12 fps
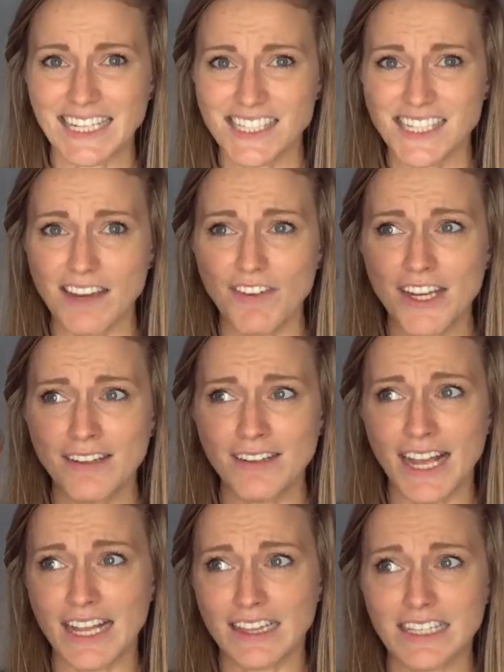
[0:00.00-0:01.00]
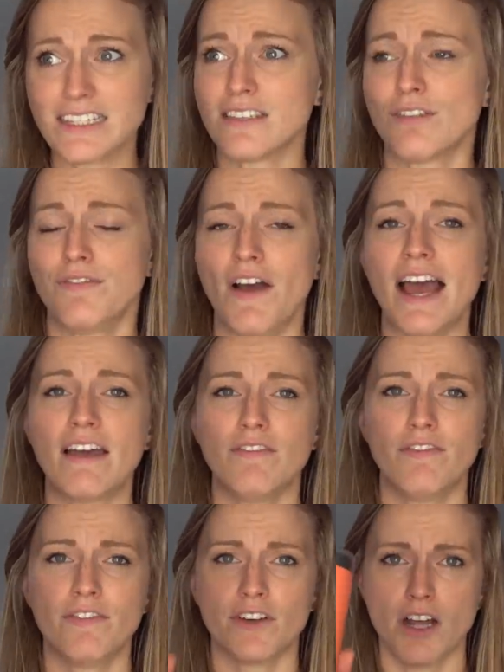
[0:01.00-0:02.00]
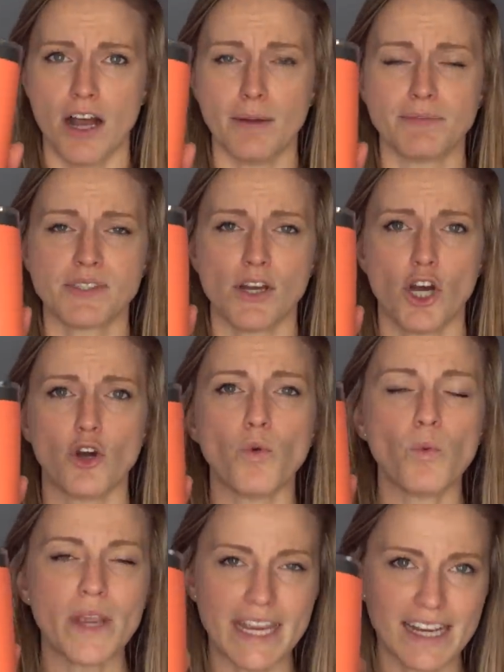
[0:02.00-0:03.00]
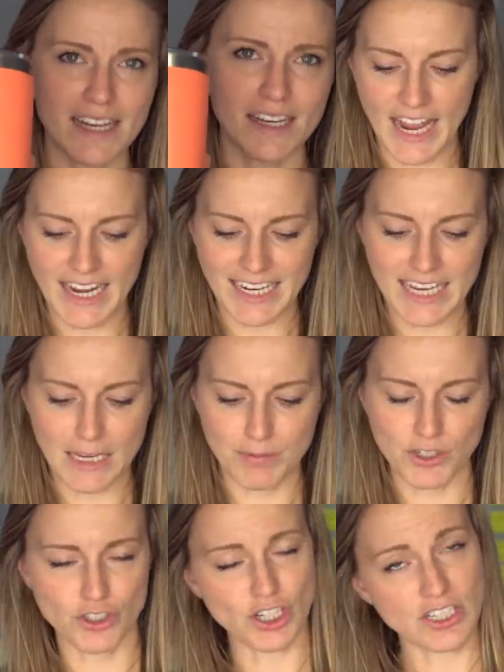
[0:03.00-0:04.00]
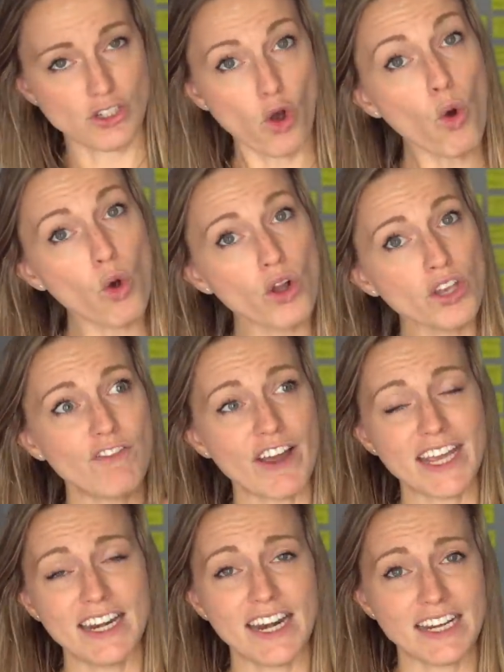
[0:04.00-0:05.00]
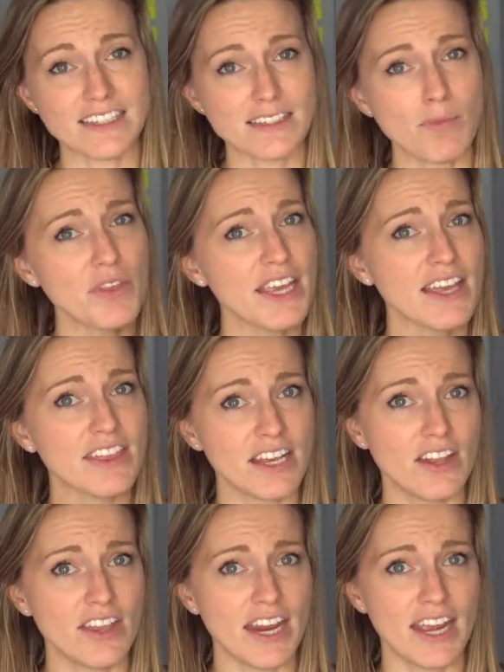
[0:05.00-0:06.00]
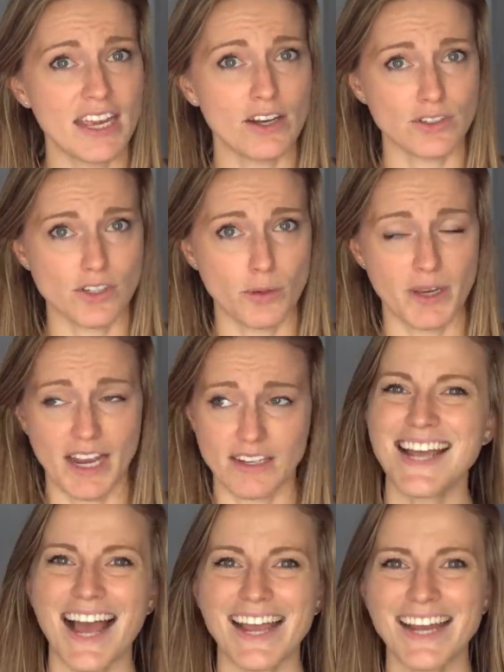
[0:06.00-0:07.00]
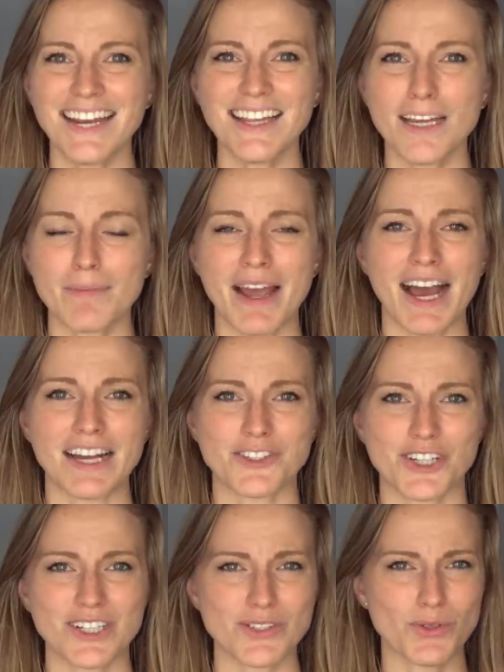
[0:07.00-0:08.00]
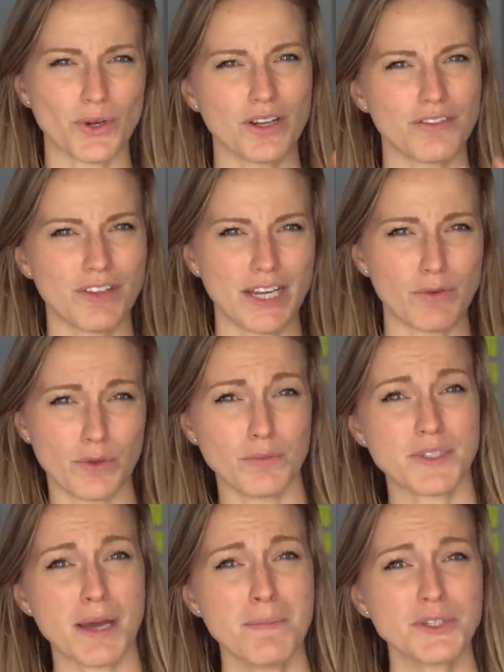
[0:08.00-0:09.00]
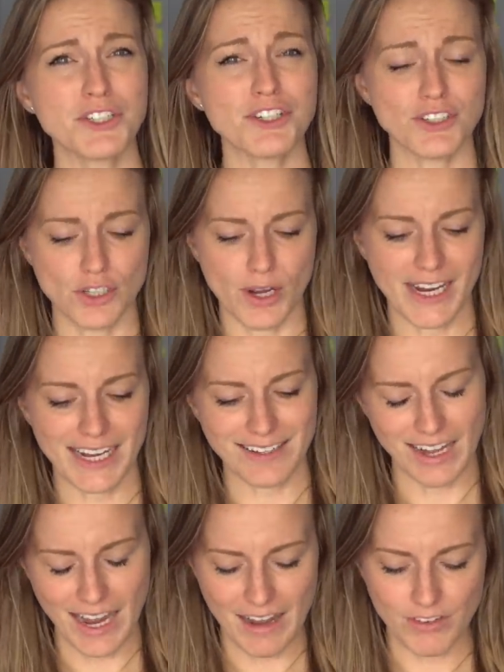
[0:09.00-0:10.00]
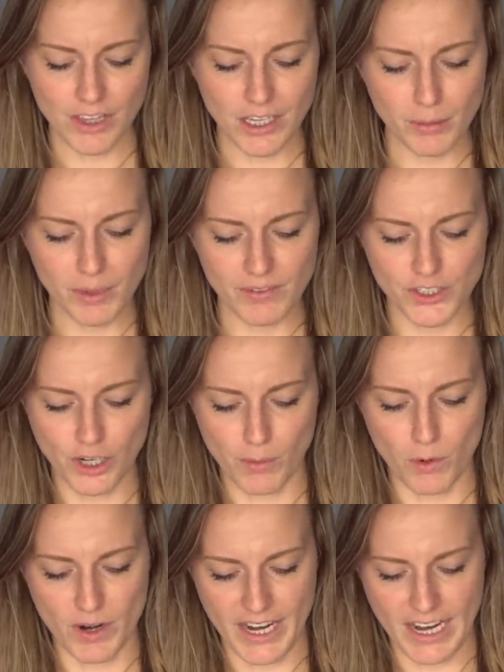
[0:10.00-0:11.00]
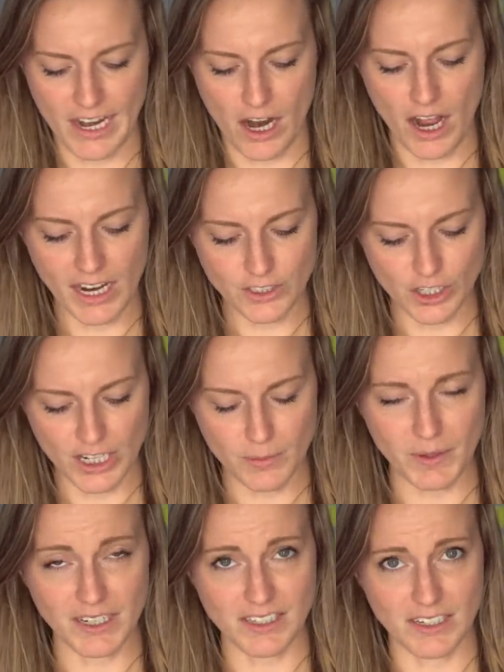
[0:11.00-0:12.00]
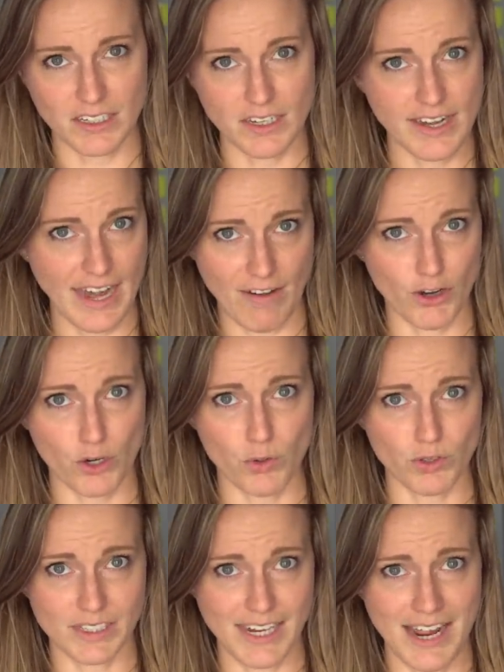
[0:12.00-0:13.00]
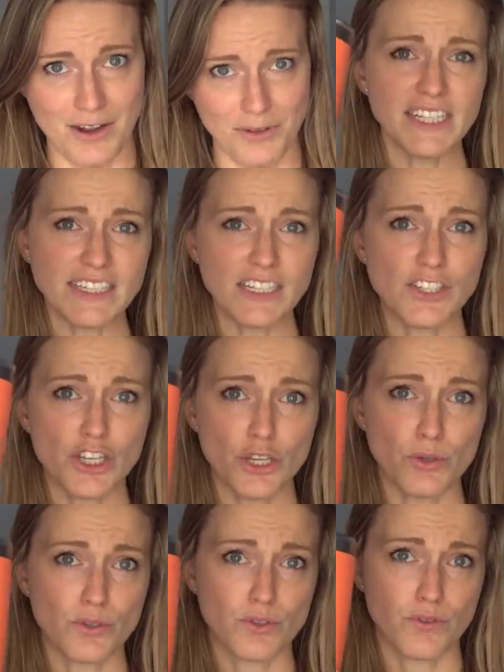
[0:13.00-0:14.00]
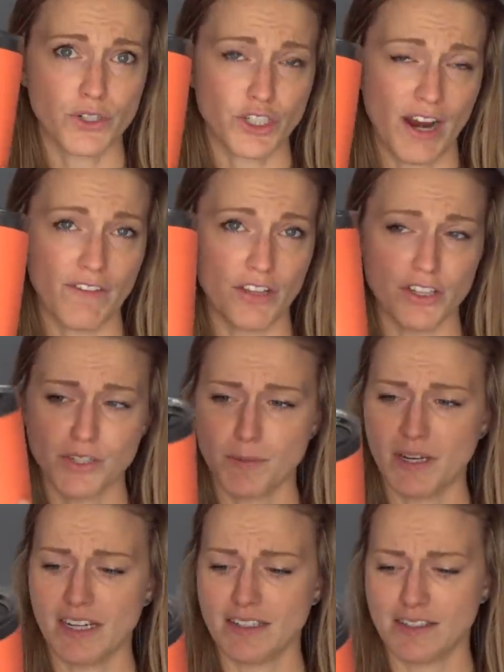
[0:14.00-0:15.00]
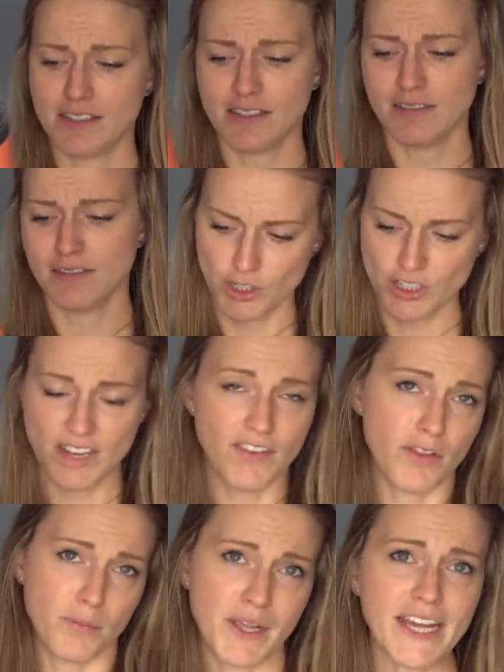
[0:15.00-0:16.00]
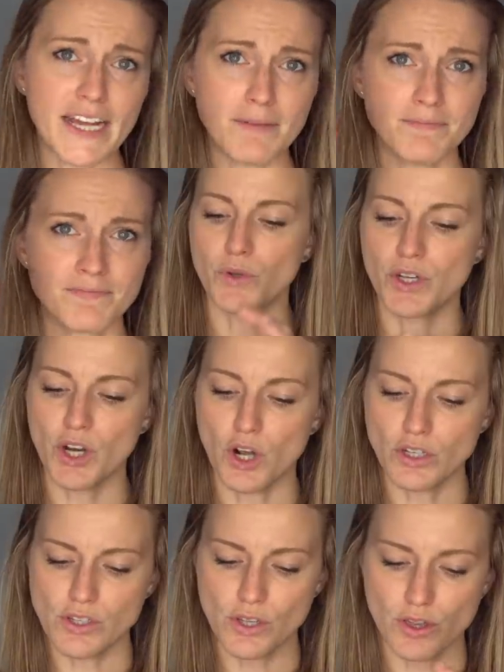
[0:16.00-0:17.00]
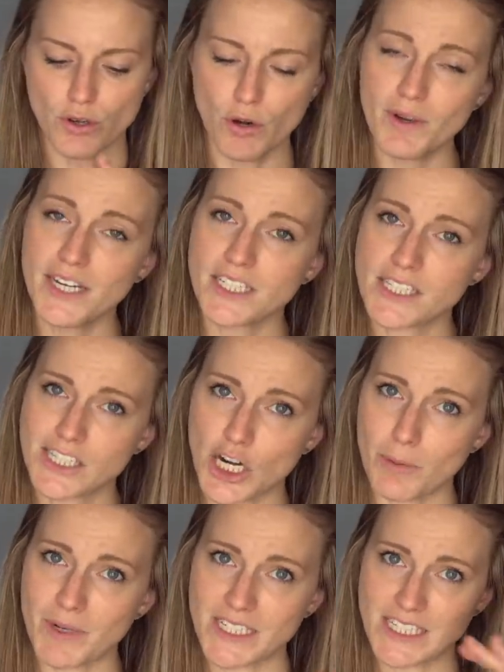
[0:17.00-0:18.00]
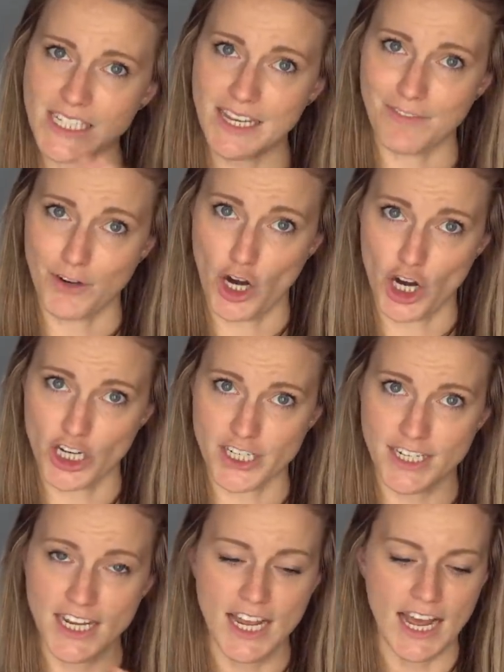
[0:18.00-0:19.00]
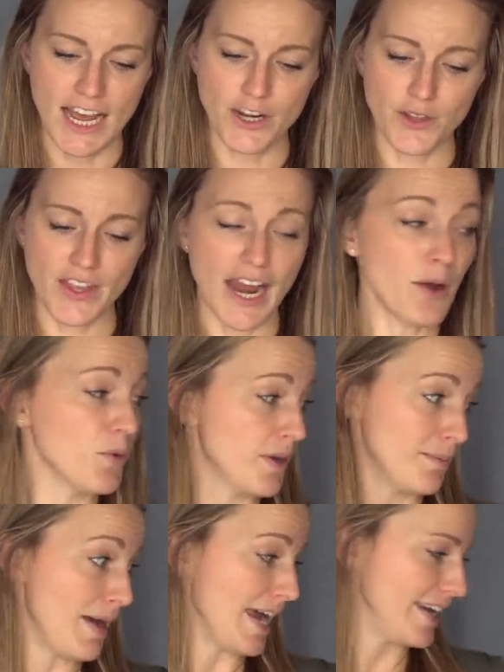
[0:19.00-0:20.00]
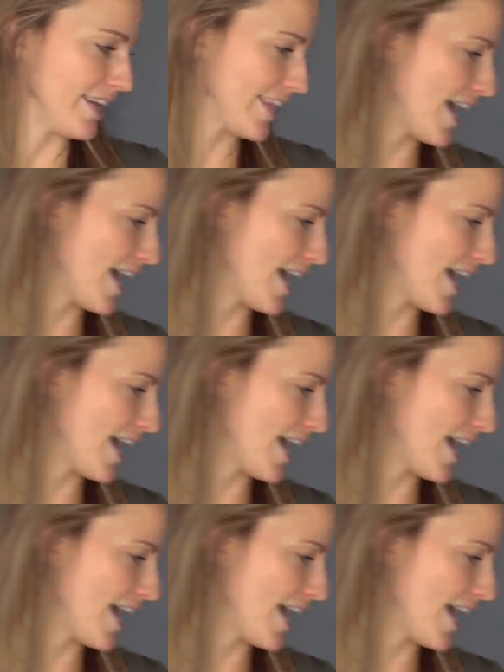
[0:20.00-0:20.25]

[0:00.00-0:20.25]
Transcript: That's saving at least five cups a week and it keeps your drinks cold. If I get an ice something at the end of the day, it'll still be ice. See, I kind of like my hot drinks sort of like room temperature. So I, I have a little bit of a trouble when I get a hot drink because it never cools down. This is huge for travelers because you're saving the planet. You could also throw in a Starbucks gift card. I know that I wouldn't mind